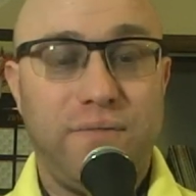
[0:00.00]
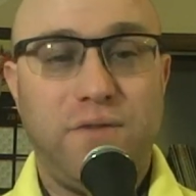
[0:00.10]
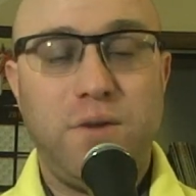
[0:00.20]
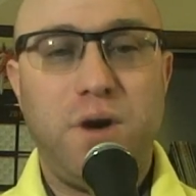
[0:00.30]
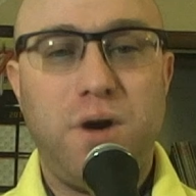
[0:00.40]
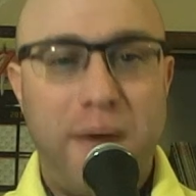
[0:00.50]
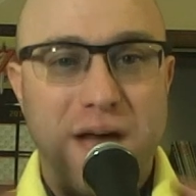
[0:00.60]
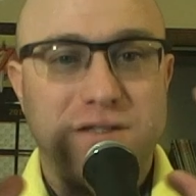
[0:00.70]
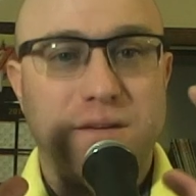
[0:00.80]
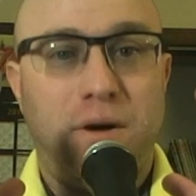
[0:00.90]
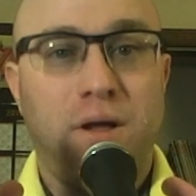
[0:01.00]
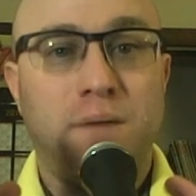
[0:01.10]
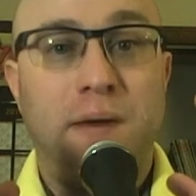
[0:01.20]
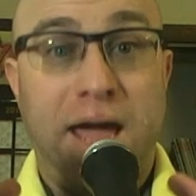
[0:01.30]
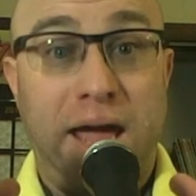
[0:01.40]
If you put a basketball in
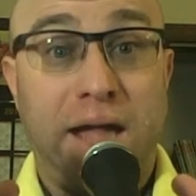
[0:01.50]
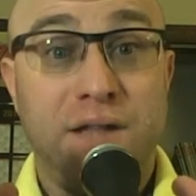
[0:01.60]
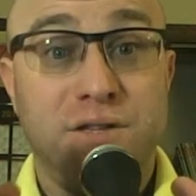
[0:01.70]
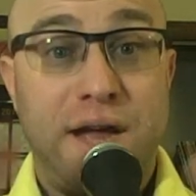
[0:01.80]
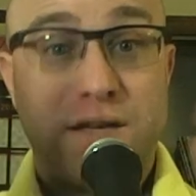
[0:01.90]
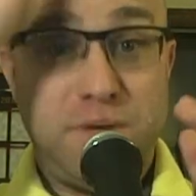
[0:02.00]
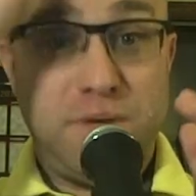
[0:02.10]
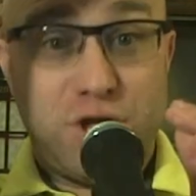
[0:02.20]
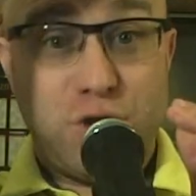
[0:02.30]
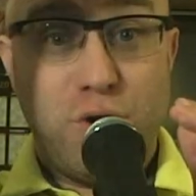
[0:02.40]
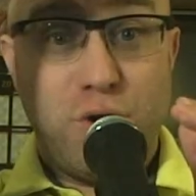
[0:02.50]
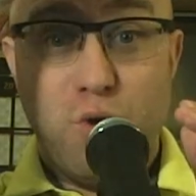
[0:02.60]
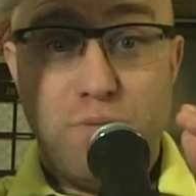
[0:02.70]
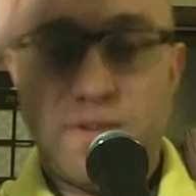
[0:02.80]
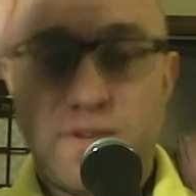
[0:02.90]
my hands and ask me to shoot a
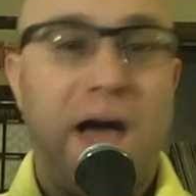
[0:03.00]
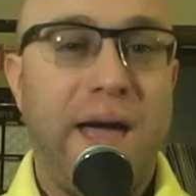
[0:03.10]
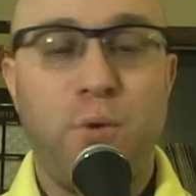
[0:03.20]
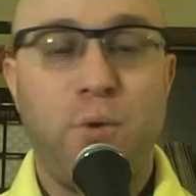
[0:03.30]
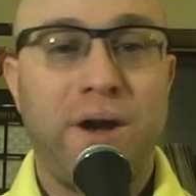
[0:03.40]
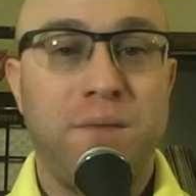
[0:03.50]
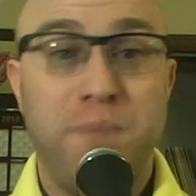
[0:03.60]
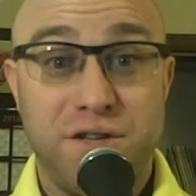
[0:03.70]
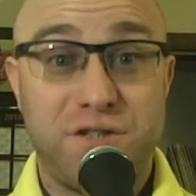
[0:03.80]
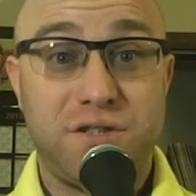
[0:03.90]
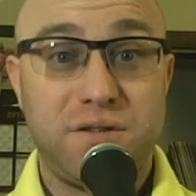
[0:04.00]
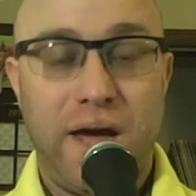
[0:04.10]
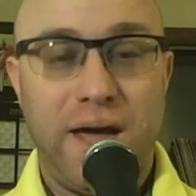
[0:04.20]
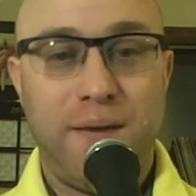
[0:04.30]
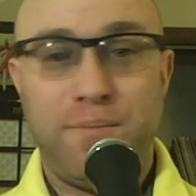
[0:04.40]
hoop, I am going to miss.
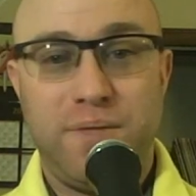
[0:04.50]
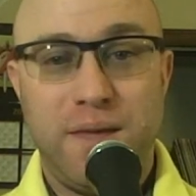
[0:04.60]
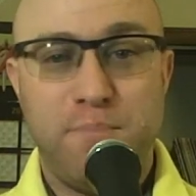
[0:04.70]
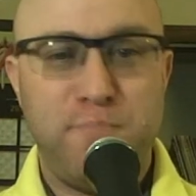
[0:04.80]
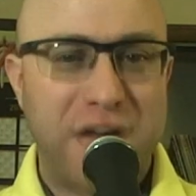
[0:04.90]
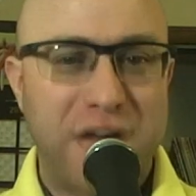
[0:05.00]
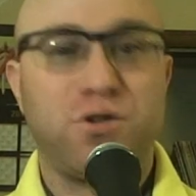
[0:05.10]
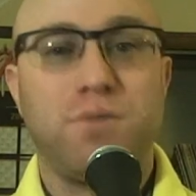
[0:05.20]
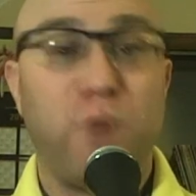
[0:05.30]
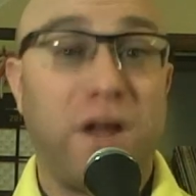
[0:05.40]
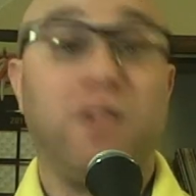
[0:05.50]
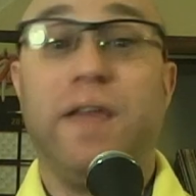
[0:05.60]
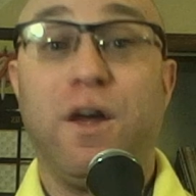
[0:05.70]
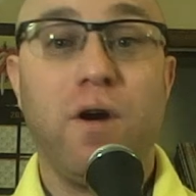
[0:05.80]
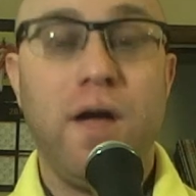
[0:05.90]
I am the master
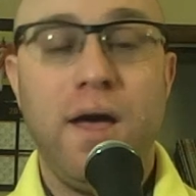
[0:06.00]
bricklayer.